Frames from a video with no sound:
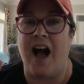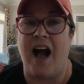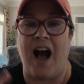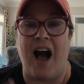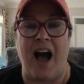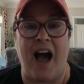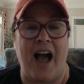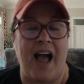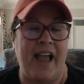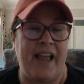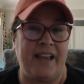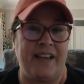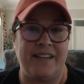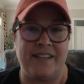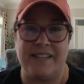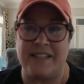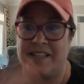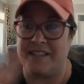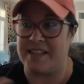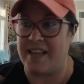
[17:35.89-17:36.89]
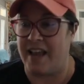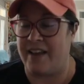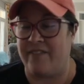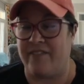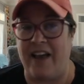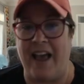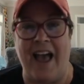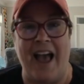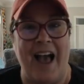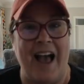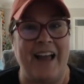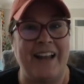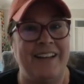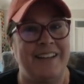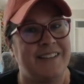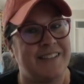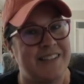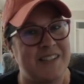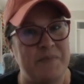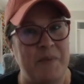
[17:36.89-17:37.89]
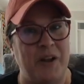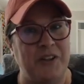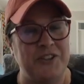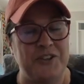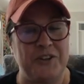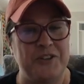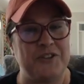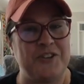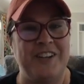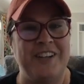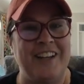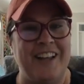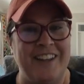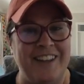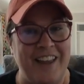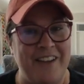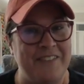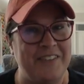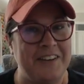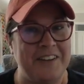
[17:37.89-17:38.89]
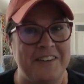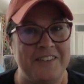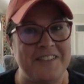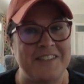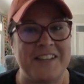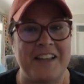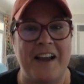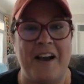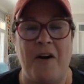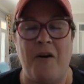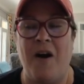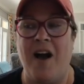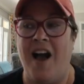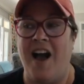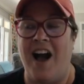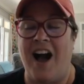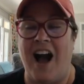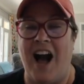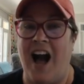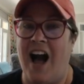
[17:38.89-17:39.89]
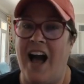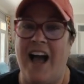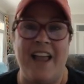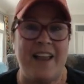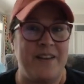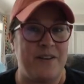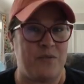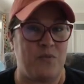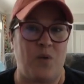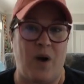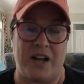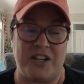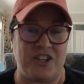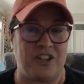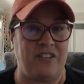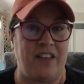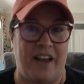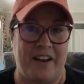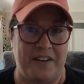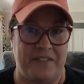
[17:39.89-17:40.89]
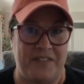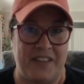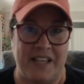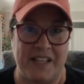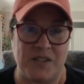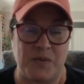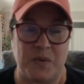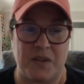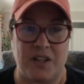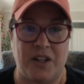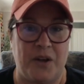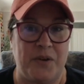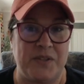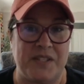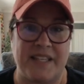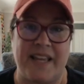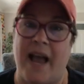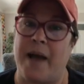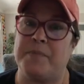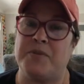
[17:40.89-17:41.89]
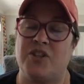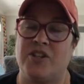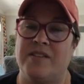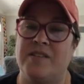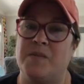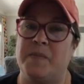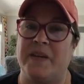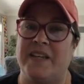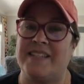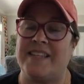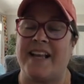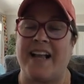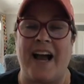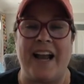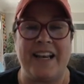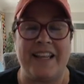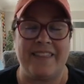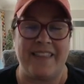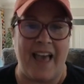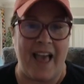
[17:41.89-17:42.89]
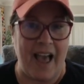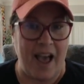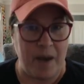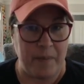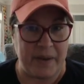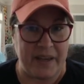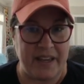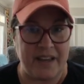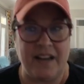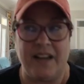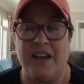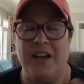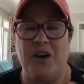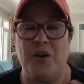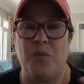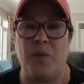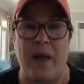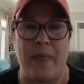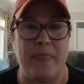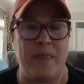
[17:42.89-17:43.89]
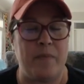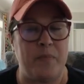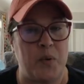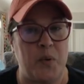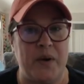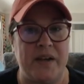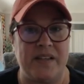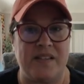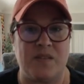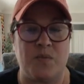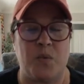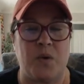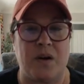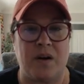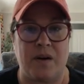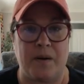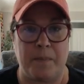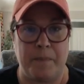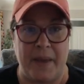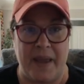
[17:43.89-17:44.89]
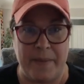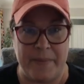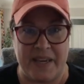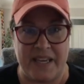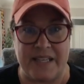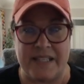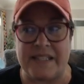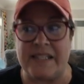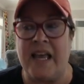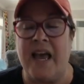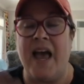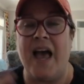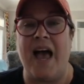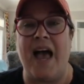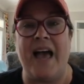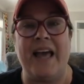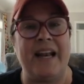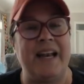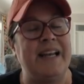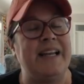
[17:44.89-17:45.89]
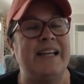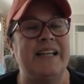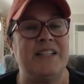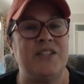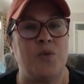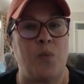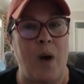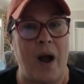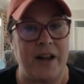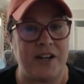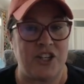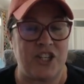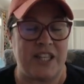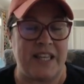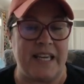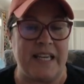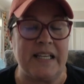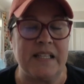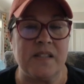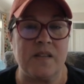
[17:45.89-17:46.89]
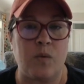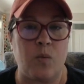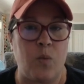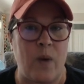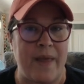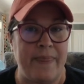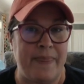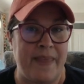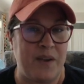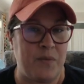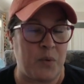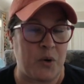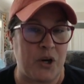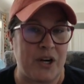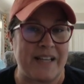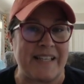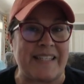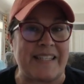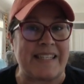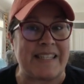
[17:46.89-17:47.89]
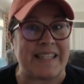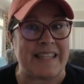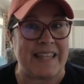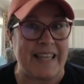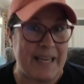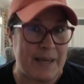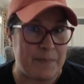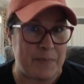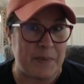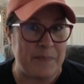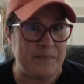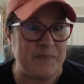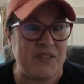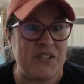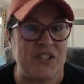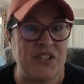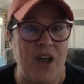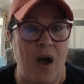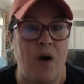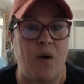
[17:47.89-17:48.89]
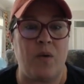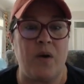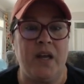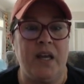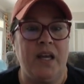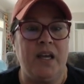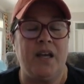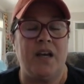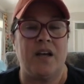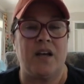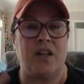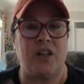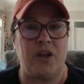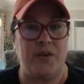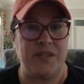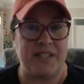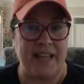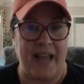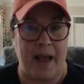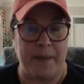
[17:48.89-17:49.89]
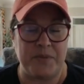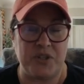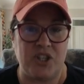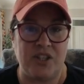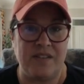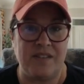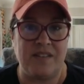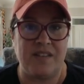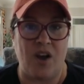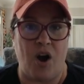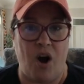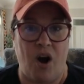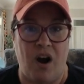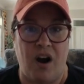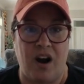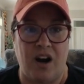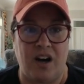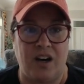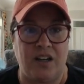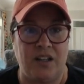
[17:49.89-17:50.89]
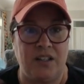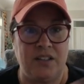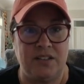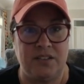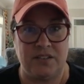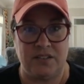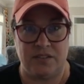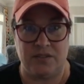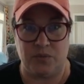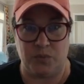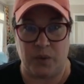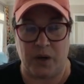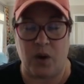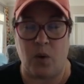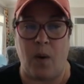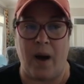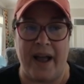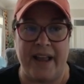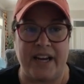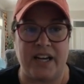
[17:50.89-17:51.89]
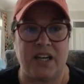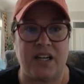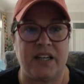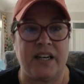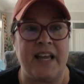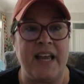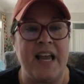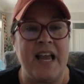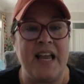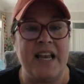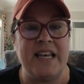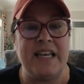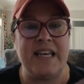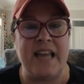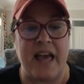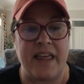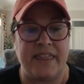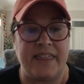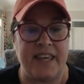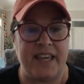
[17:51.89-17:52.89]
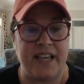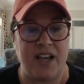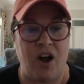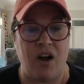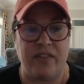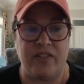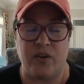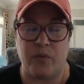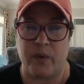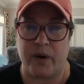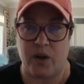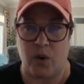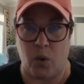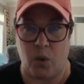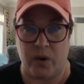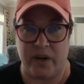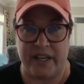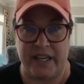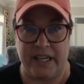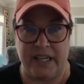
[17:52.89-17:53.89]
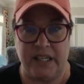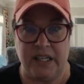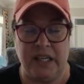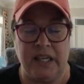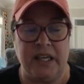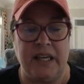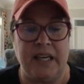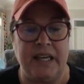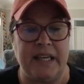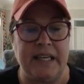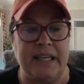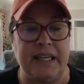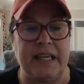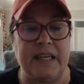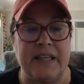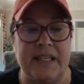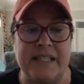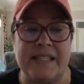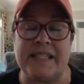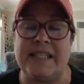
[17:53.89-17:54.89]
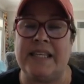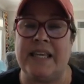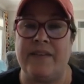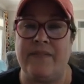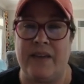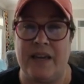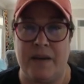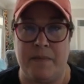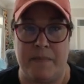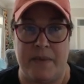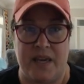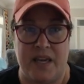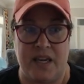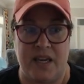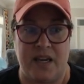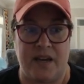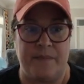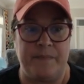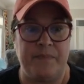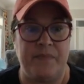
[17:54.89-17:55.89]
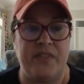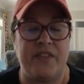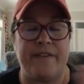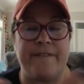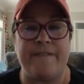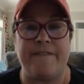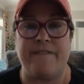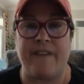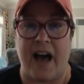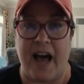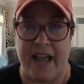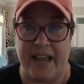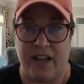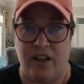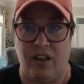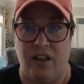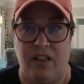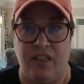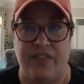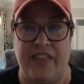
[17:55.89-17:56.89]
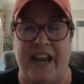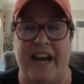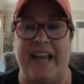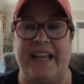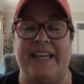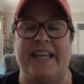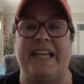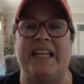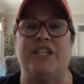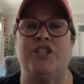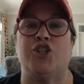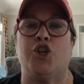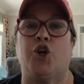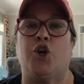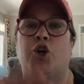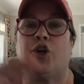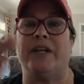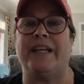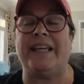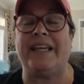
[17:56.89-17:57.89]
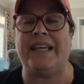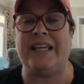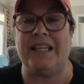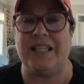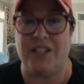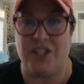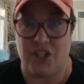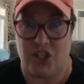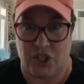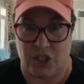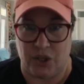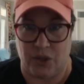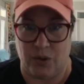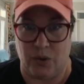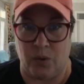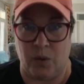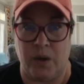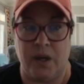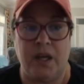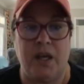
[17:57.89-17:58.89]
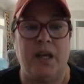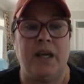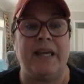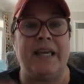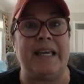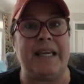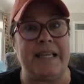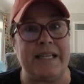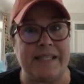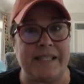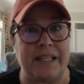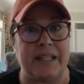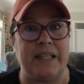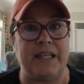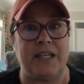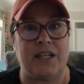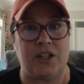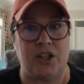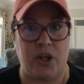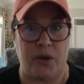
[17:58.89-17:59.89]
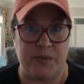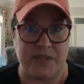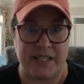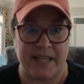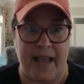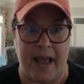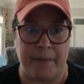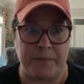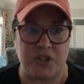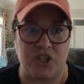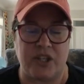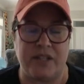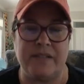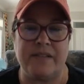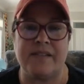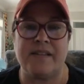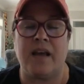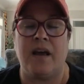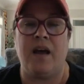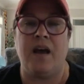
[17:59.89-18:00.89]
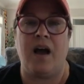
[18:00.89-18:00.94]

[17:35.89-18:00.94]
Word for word: I, since I've had small children 11 years ago, I watch a lot of things with closed captions because I got in the habit when the boys were babies and I needed to watch things when they were asleep. So, closed captions are required. Nothing on the recording is giving me the file that I can turn into easily closed captions.